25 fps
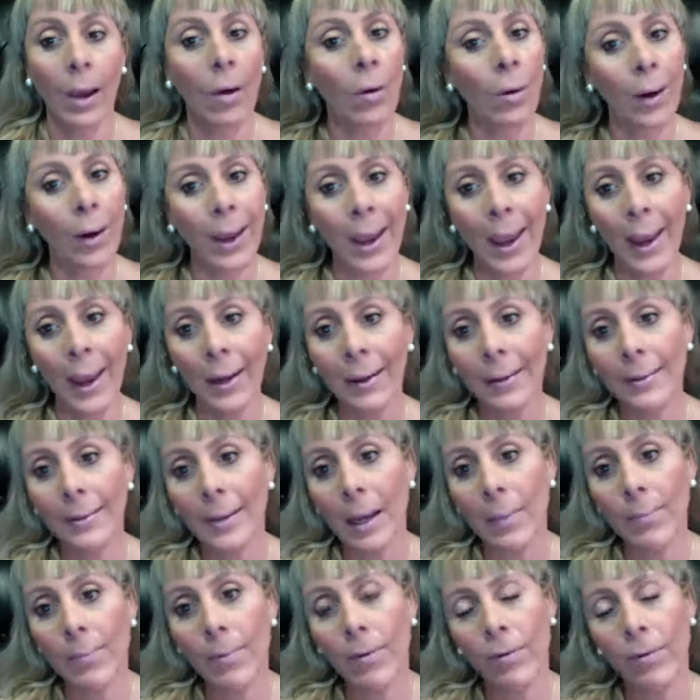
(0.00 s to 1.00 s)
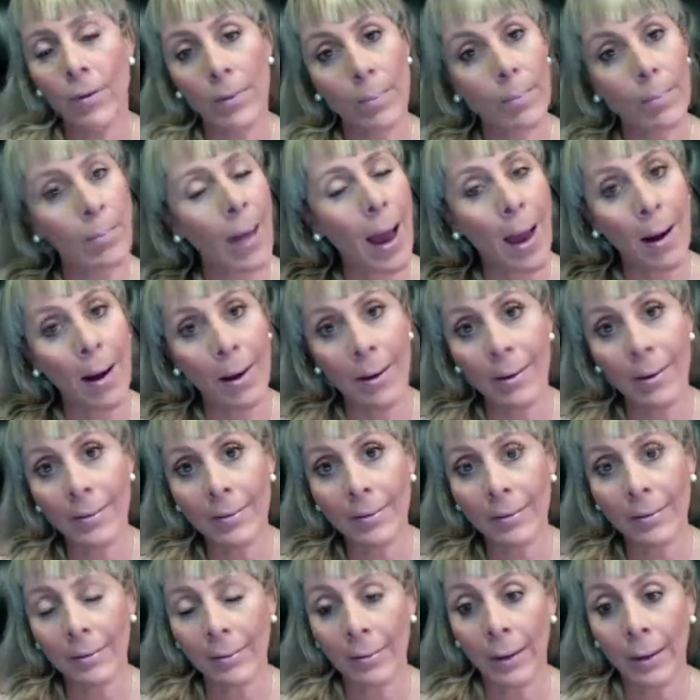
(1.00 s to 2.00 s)
or any type of
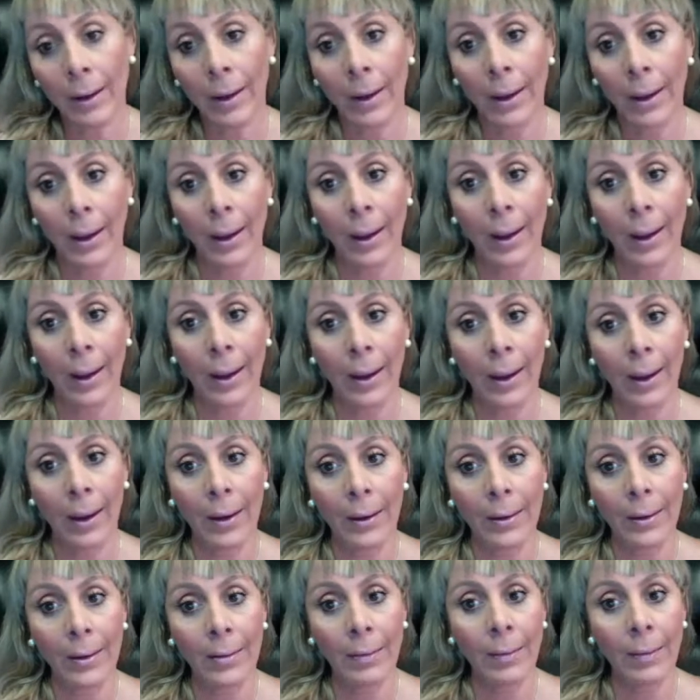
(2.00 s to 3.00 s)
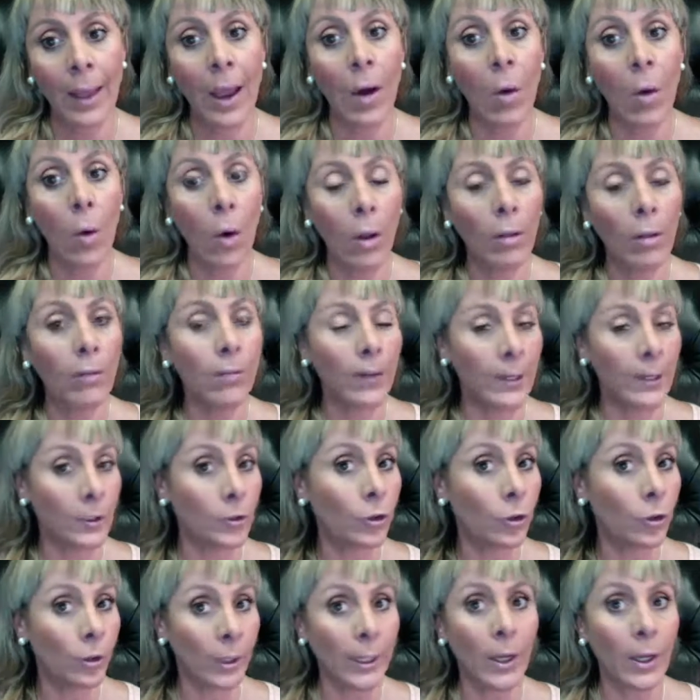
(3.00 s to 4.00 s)
imbalance in the
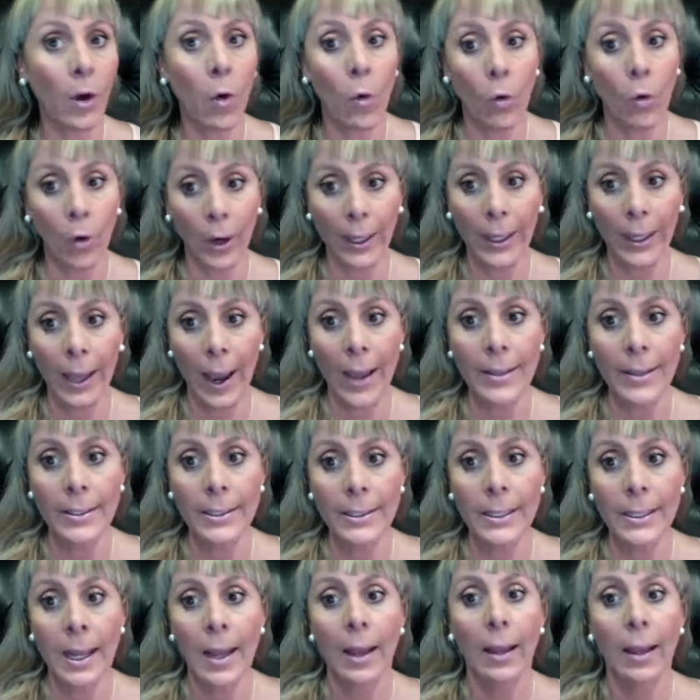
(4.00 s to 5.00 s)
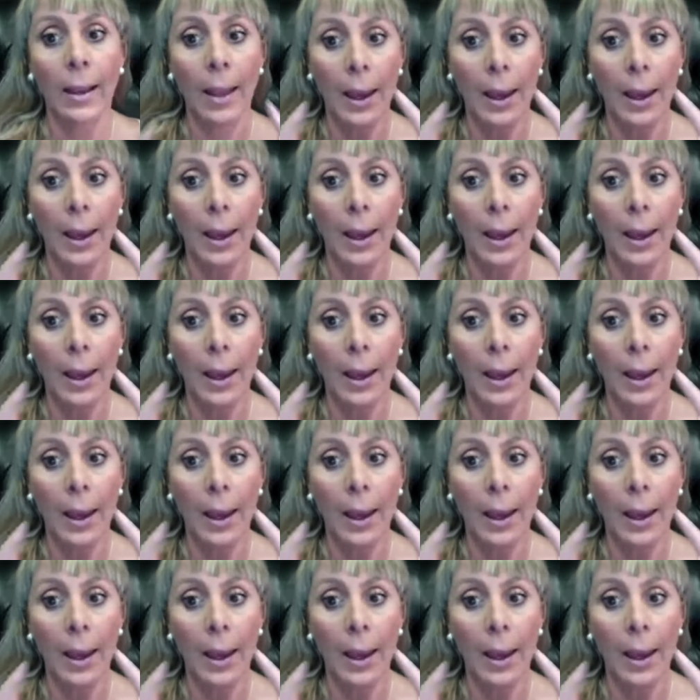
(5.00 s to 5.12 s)
olfactory organs,